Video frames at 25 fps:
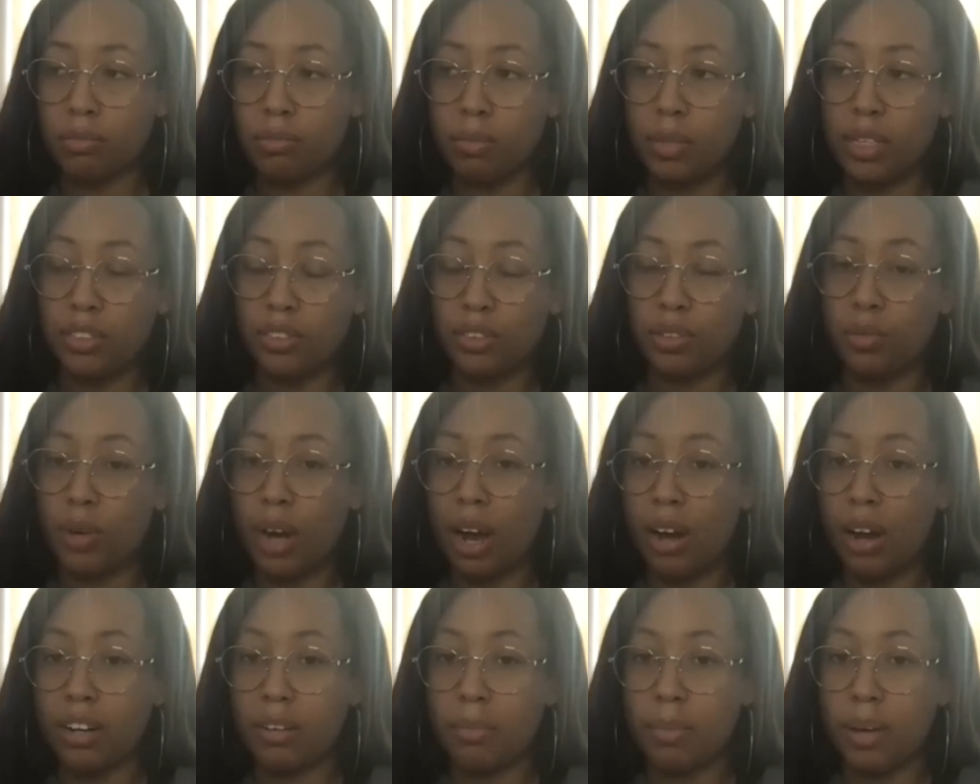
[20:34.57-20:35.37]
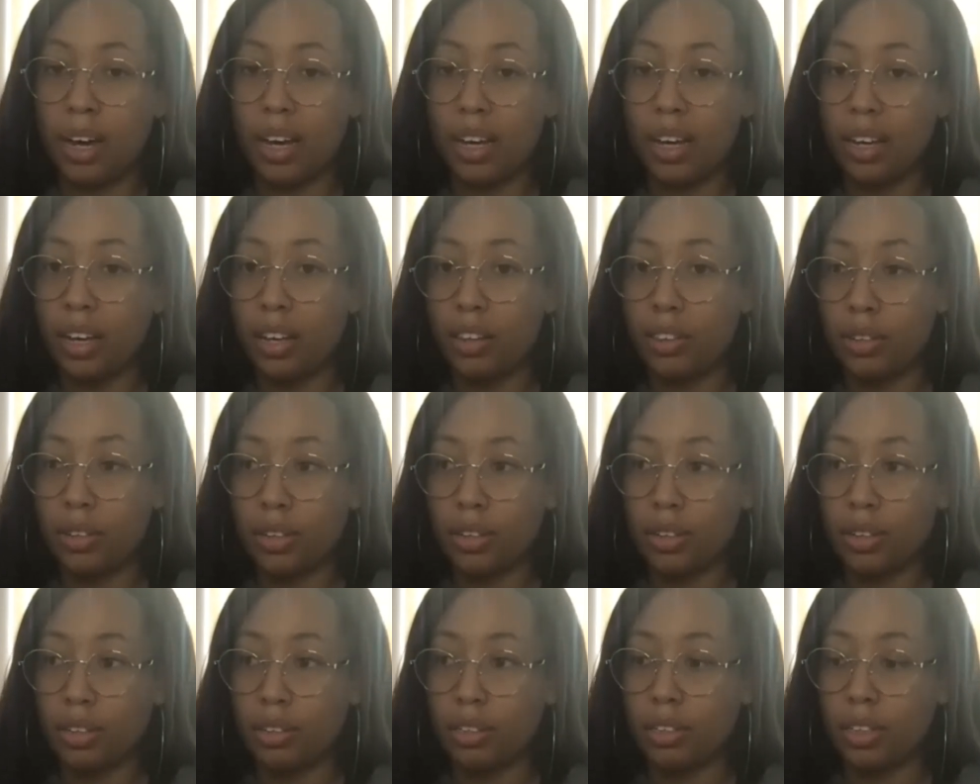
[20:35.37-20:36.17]
be surrounded by
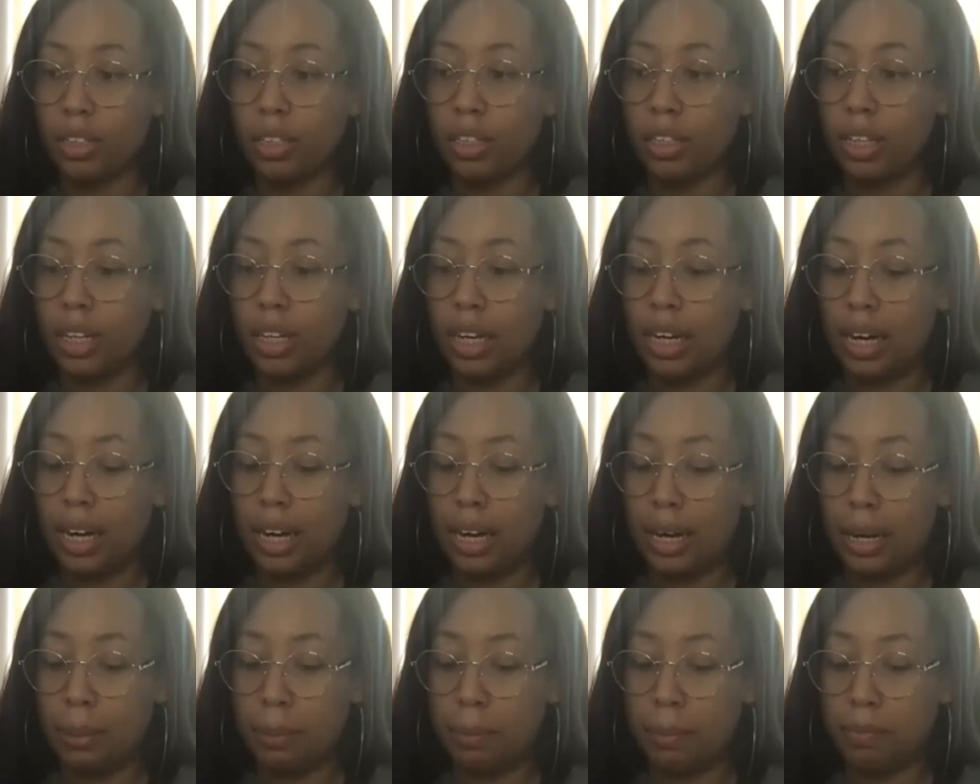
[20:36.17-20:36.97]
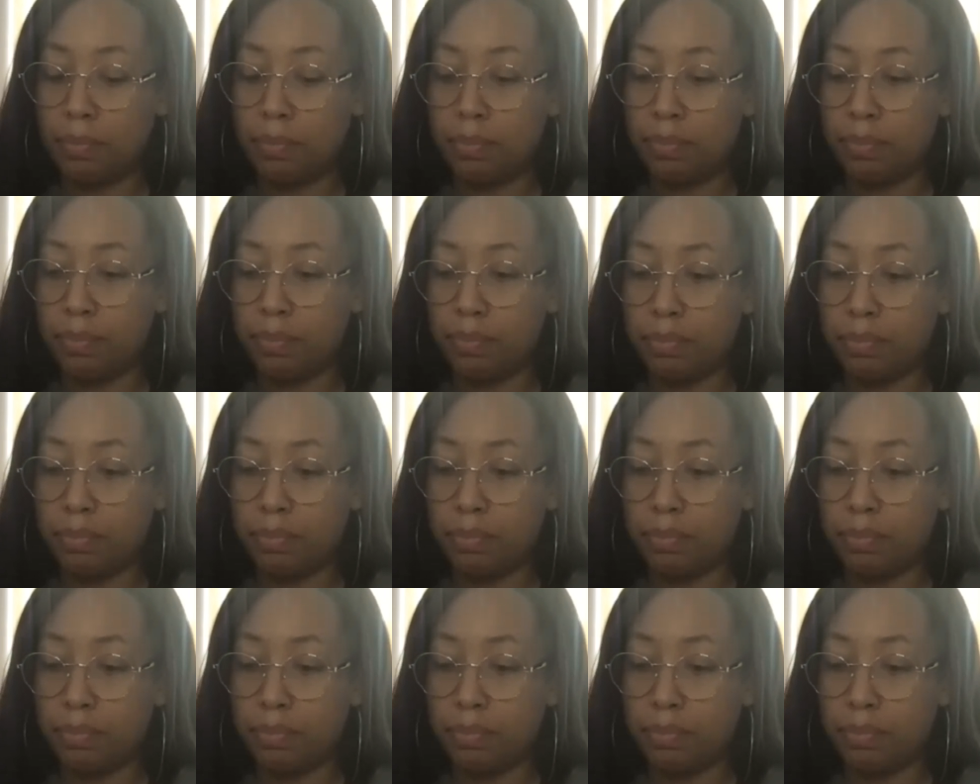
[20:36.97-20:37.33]
other um,